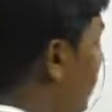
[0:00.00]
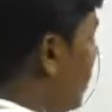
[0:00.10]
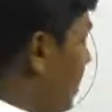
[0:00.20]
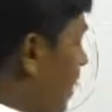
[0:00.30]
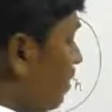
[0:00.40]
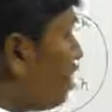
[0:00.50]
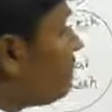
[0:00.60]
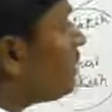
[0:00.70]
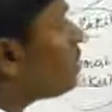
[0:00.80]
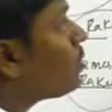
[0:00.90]
got it?
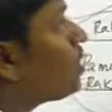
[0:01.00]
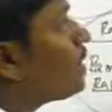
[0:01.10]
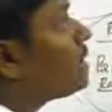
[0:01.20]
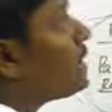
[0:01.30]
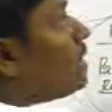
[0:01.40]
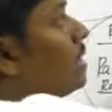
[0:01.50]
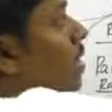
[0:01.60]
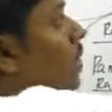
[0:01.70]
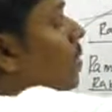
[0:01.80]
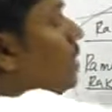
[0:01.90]
Between Rohit and
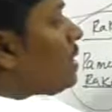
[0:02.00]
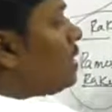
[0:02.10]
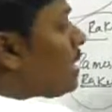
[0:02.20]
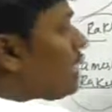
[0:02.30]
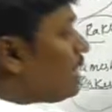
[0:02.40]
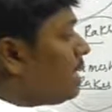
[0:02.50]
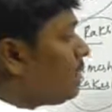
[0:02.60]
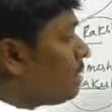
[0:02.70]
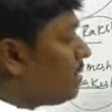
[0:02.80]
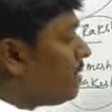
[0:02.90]
Rahul there are 3
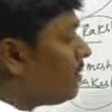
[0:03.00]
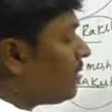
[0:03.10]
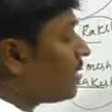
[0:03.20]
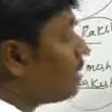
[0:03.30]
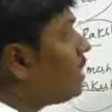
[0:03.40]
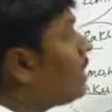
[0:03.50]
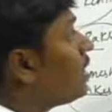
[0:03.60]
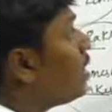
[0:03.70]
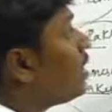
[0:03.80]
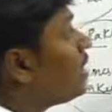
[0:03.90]
people living, right?
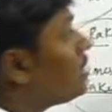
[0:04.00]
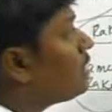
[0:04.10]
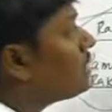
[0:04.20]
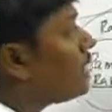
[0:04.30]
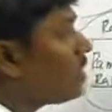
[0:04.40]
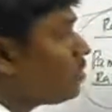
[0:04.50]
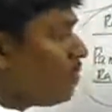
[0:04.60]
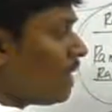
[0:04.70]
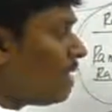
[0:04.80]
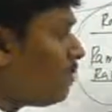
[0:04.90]
And there are
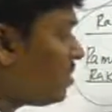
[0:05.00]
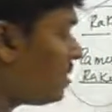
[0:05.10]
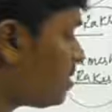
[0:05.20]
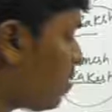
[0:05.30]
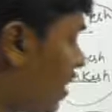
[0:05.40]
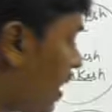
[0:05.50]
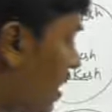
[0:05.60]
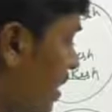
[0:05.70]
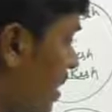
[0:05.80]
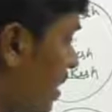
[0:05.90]
2 vacant positions, okay,